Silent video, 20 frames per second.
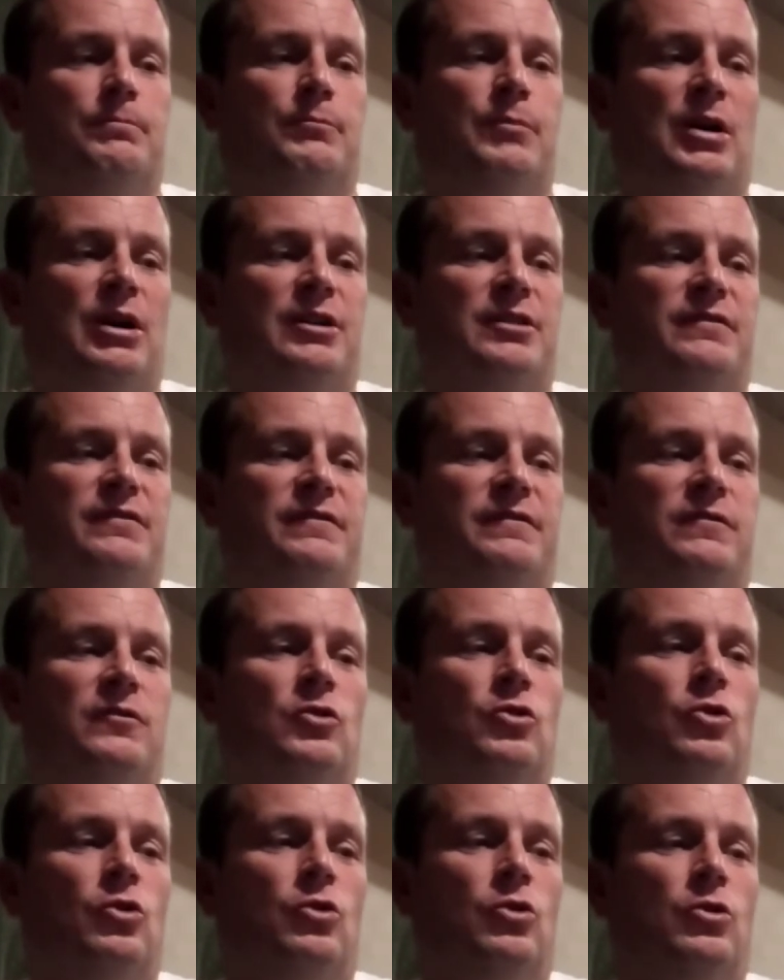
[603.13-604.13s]
buy
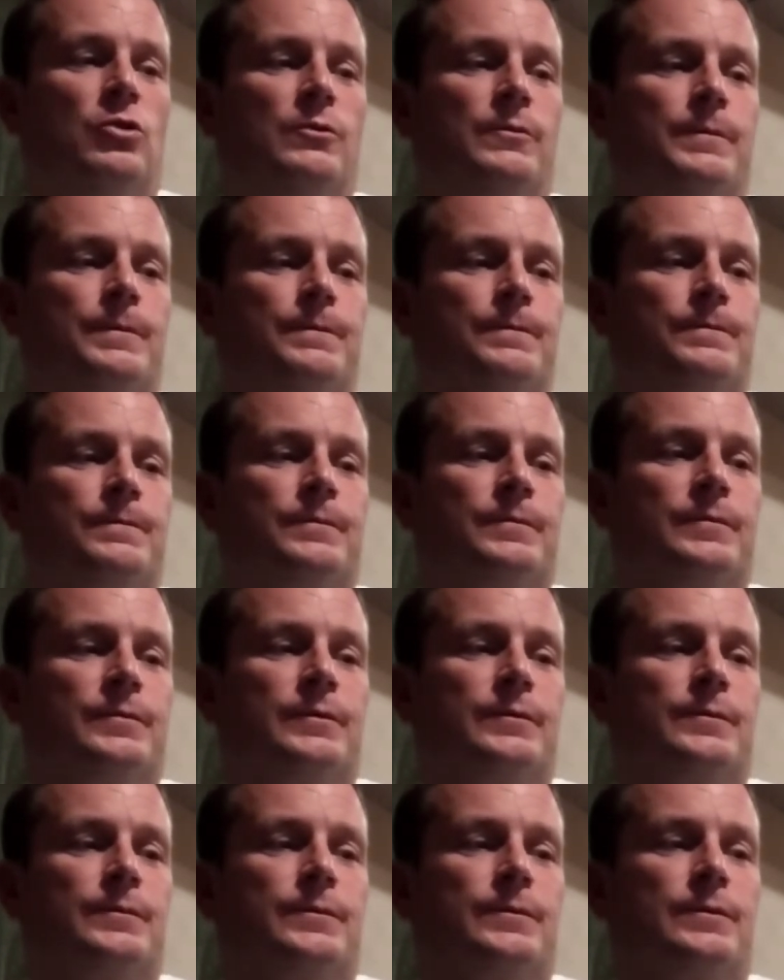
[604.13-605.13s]
four,
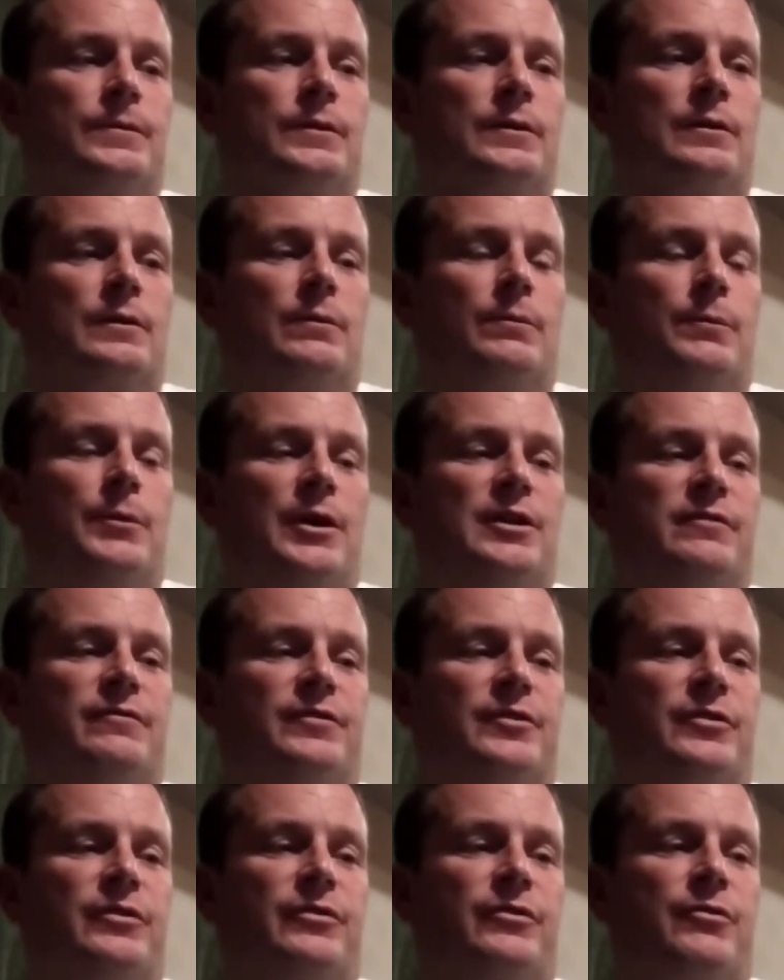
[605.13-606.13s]
pay
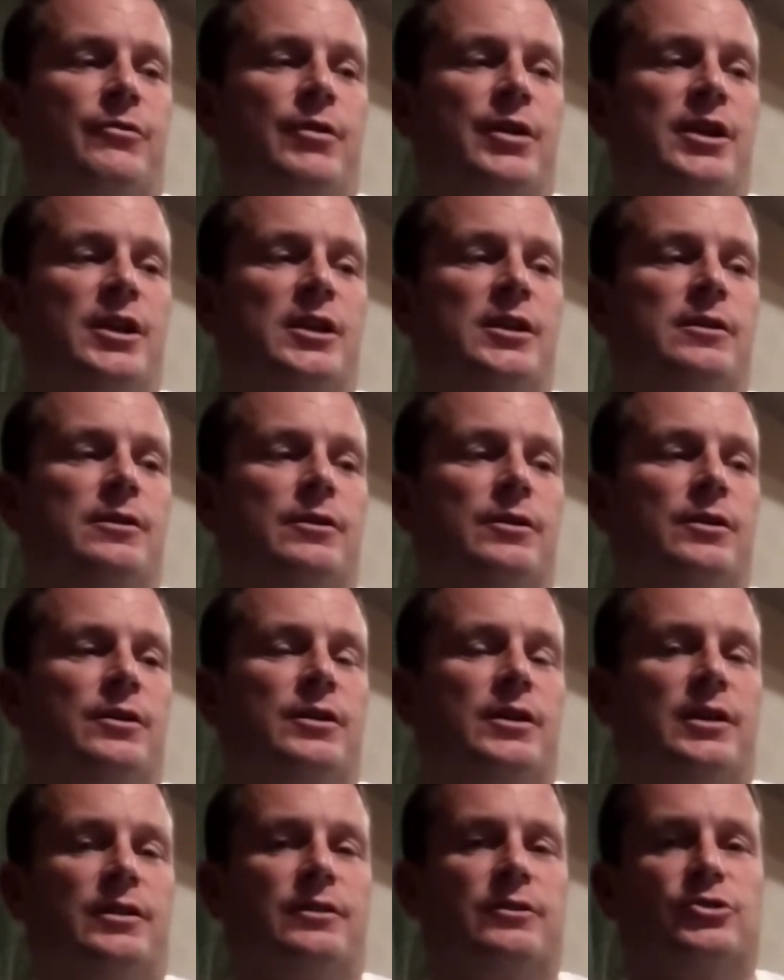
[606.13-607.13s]
for three
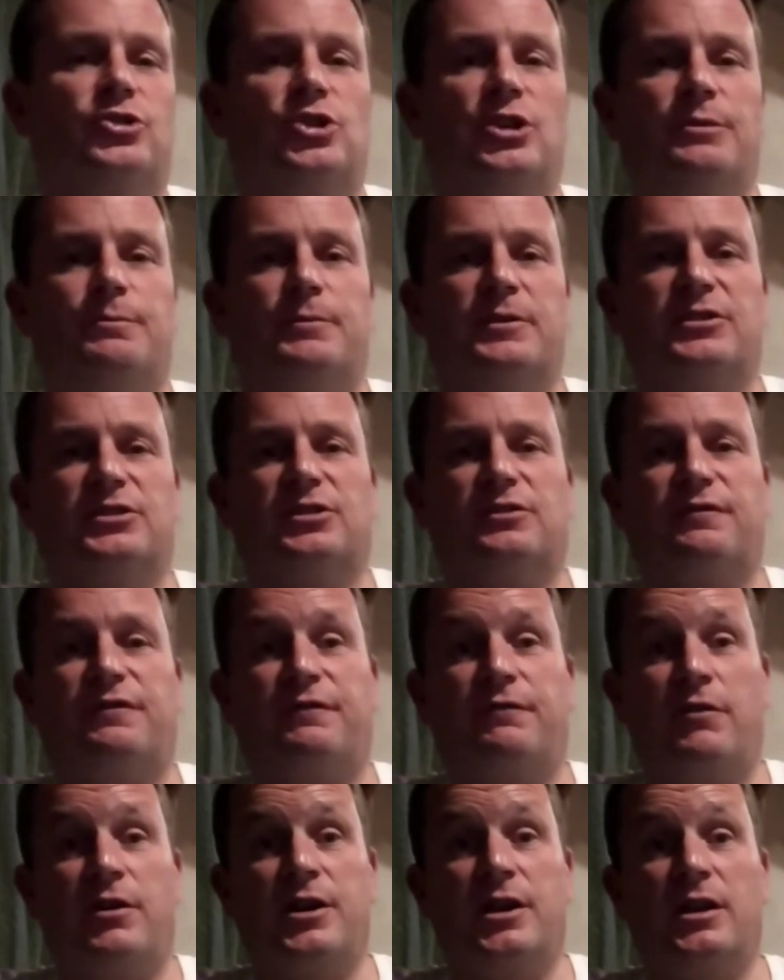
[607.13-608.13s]
and get the cheapest
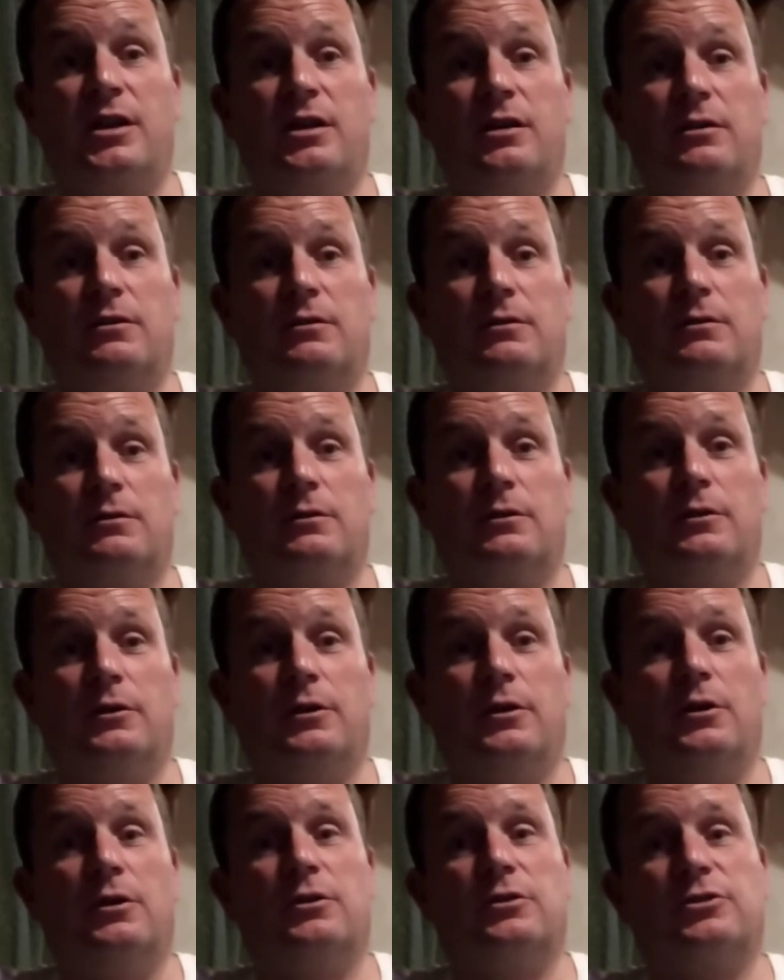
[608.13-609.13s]
free.
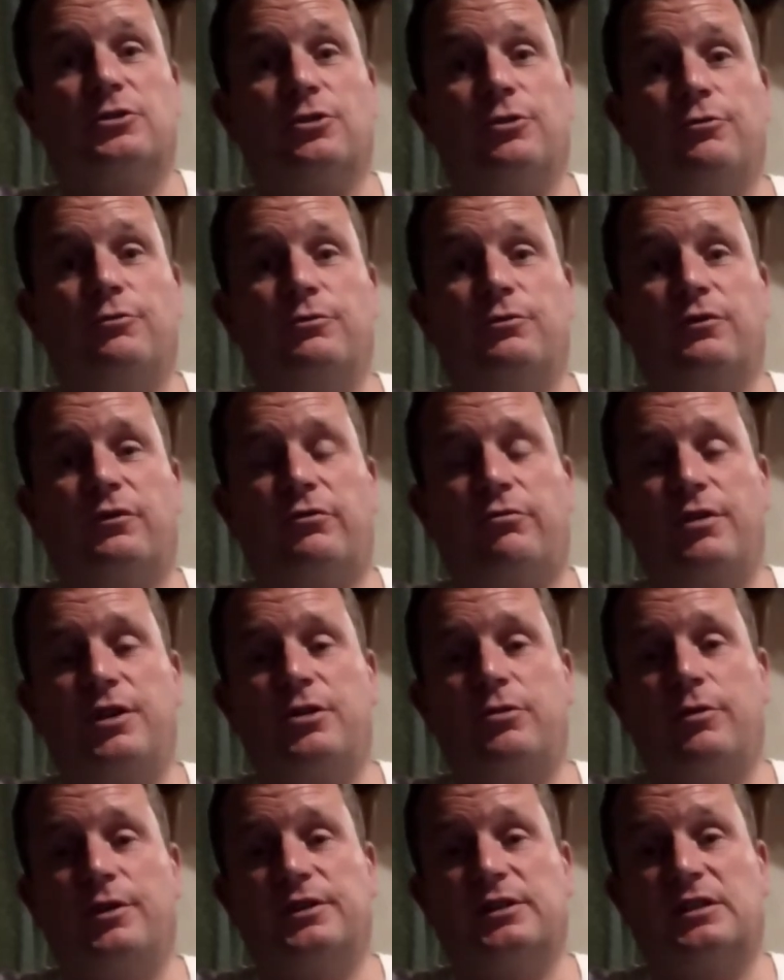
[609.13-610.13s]
So
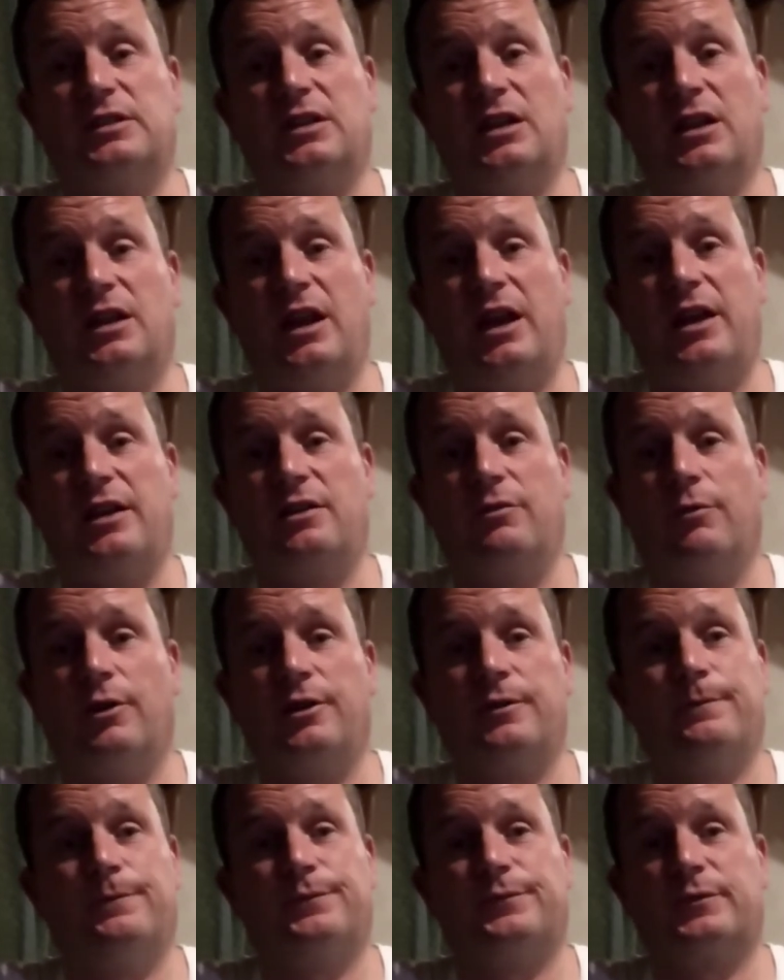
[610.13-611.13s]
£3 a tin
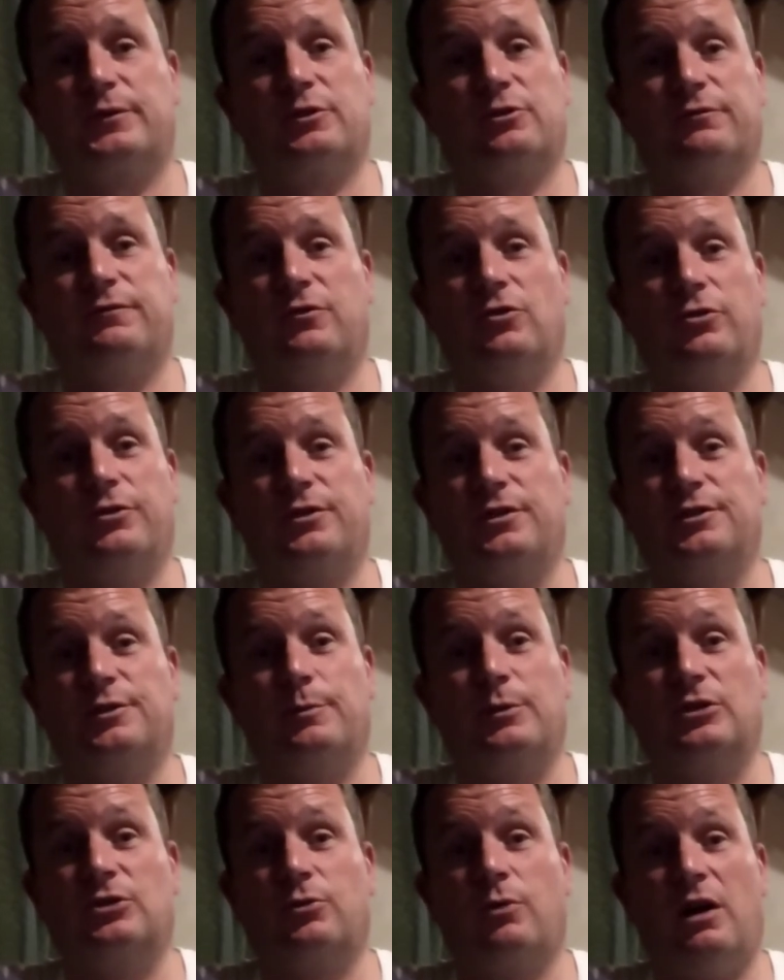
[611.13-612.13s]
anyway. So four of these
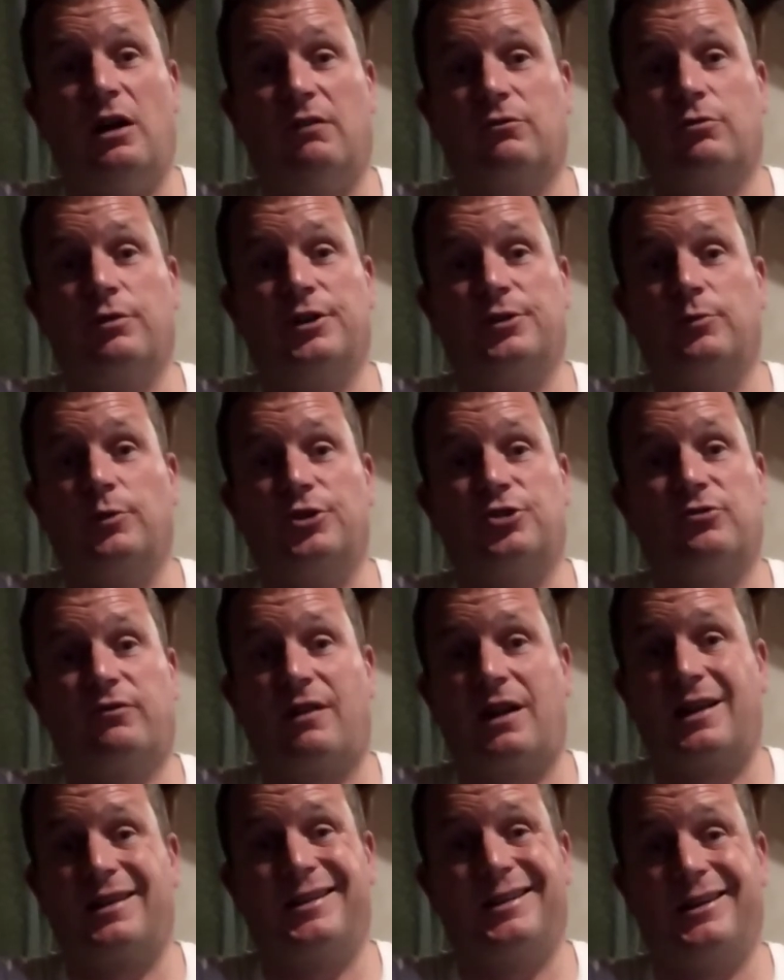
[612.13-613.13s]
would be £12, which
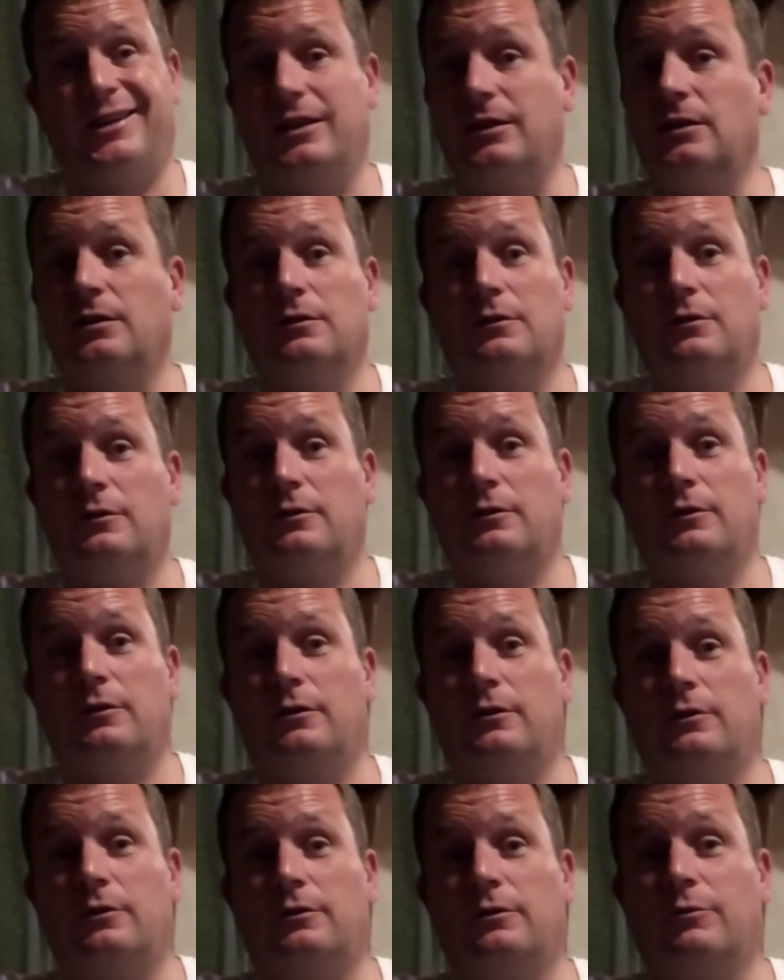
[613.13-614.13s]
frankly,
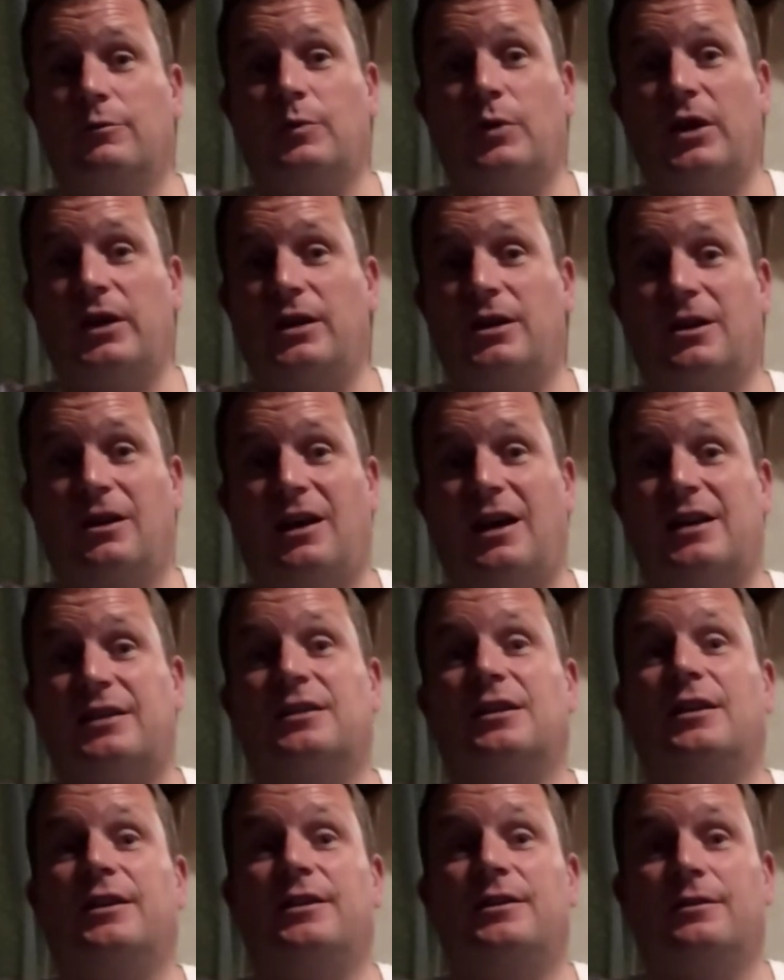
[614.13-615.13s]
you pay
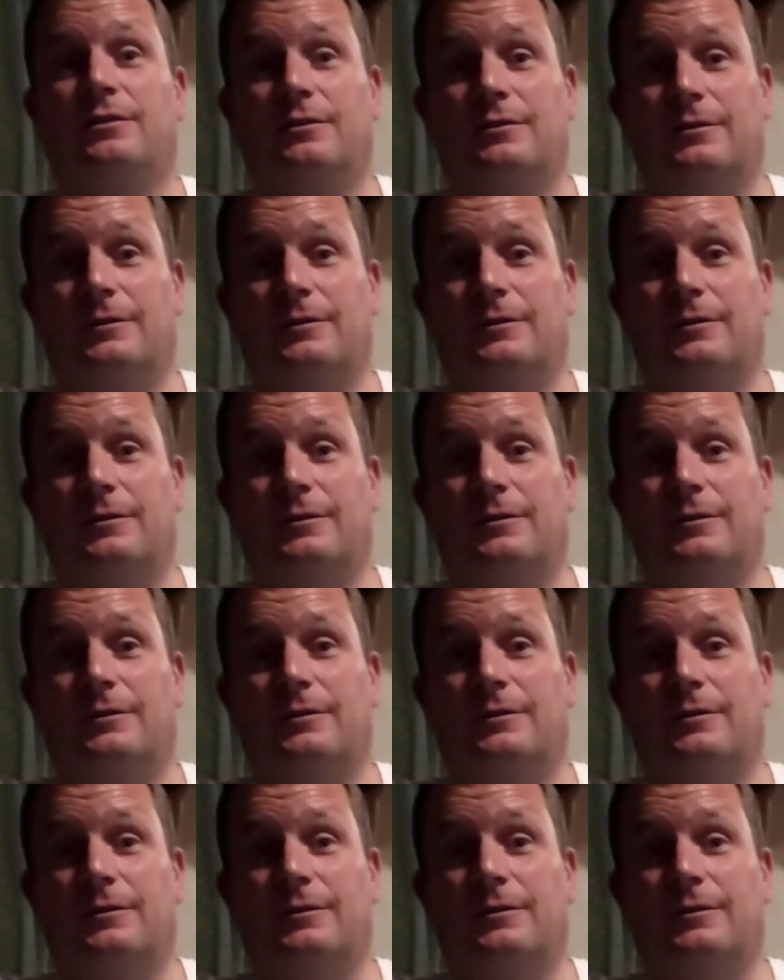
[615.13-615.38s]
gladly.